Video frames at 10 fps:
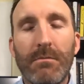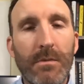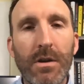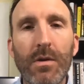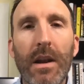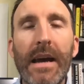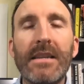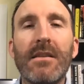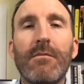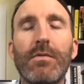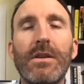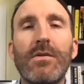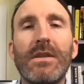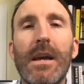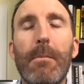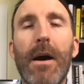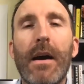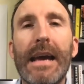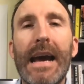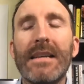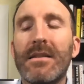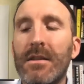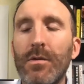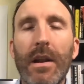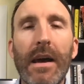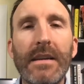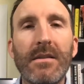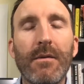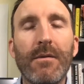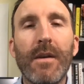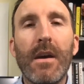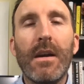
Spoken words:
do the likes of producing a podcast, do the likes of,